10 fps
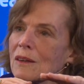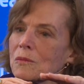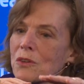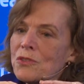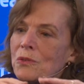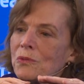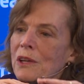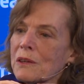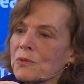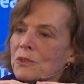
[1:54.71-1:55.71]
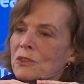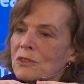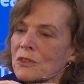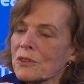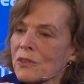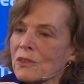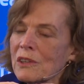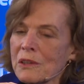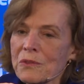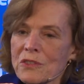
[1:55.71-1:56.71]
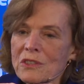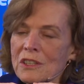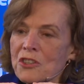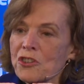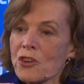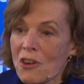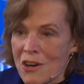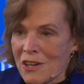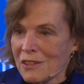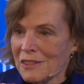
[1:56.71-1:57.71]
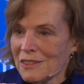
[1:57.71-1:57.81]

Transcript: most of life on Earth lives in the dark